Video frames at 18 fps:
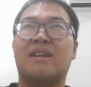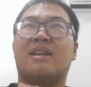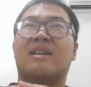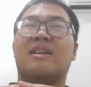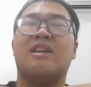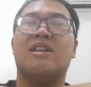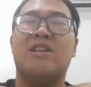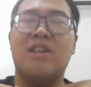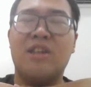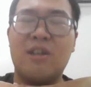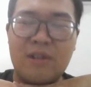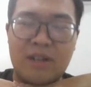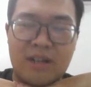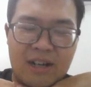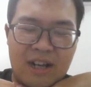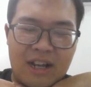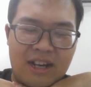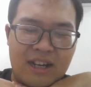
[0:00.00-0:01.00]

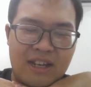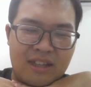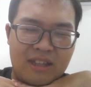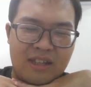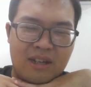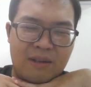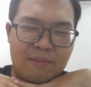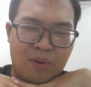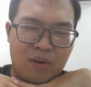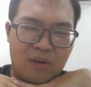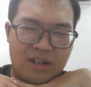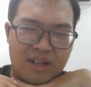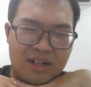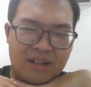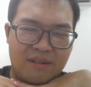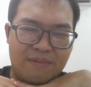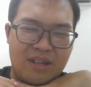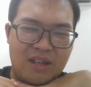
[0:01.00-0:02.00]
deteriorate the
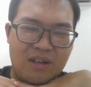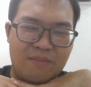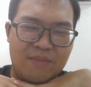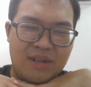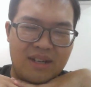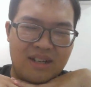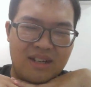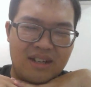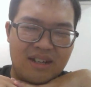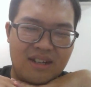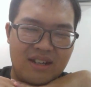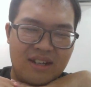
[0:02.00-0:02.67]
importance of human